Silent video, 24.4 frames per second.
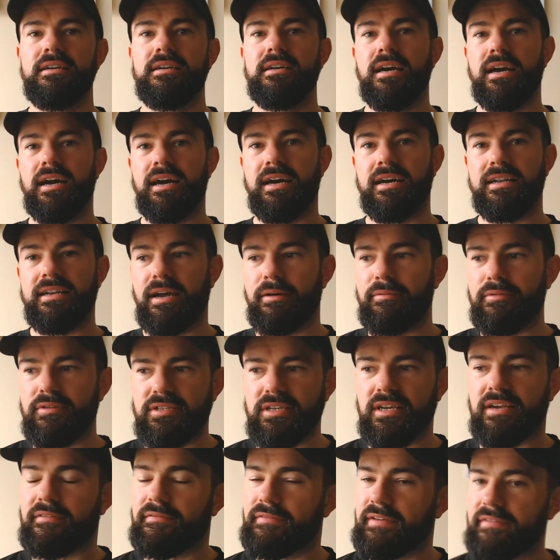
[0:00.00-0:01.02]
that was
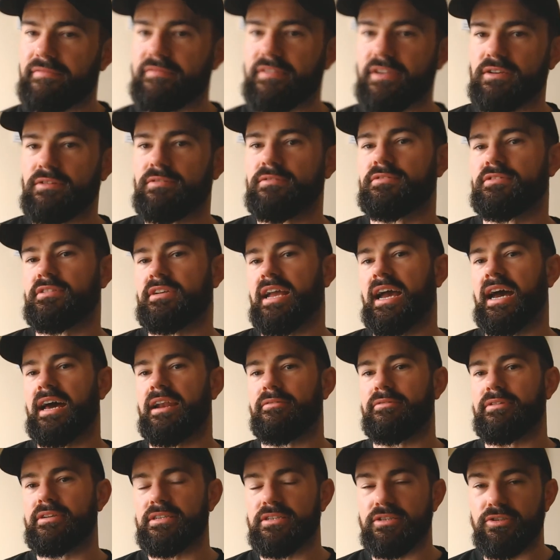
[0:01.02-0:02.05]
like 1,500
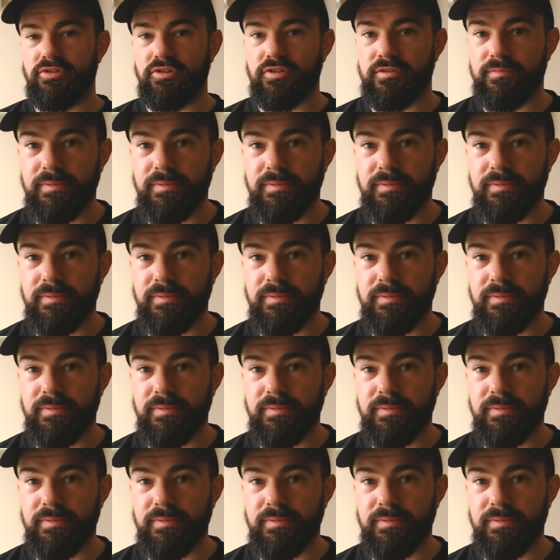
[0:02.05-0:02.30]
calories just